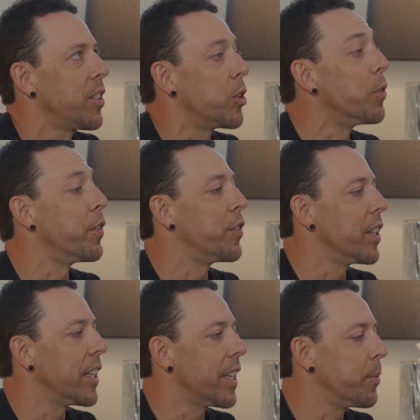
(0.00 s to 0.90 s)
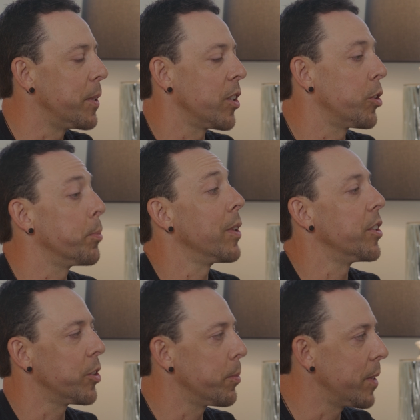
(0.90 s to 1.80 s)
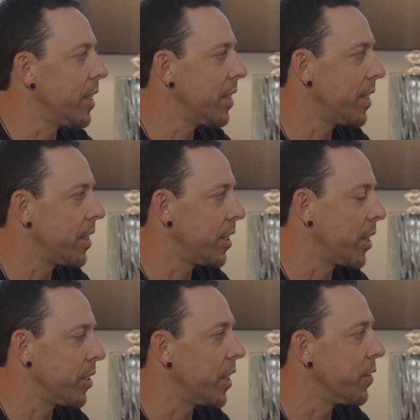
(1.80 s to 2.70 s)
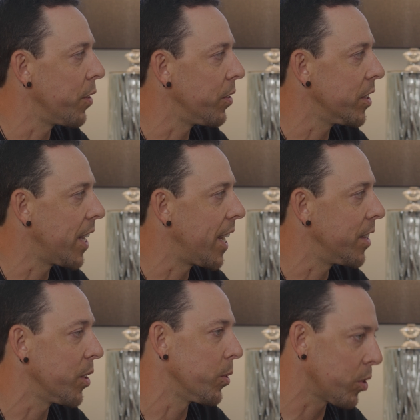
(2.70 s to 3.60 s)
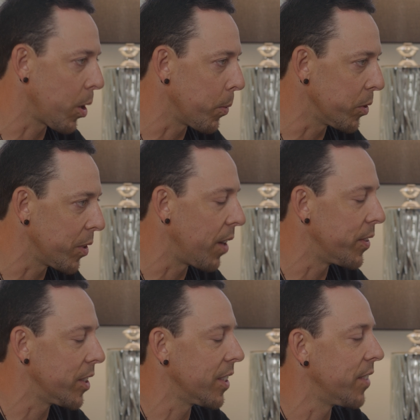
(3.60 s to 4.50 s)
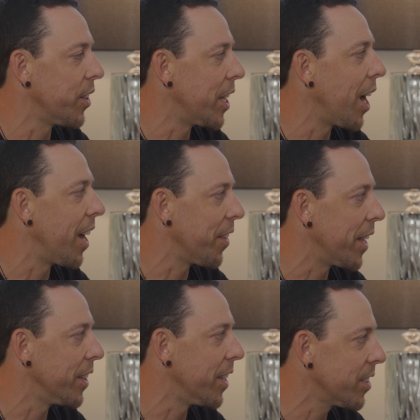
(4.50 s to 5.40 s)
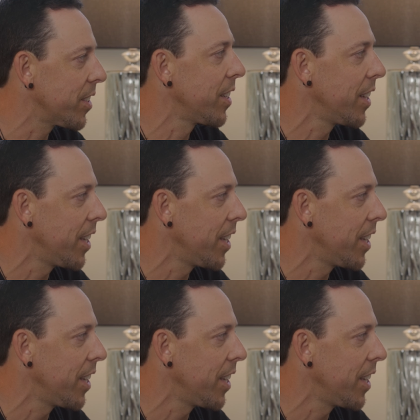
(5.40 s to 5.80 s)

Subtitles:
so fulfilling. It'd be such a pleasure to be a chance to get involved in that. And so Star Wars, obviously, very high on that list.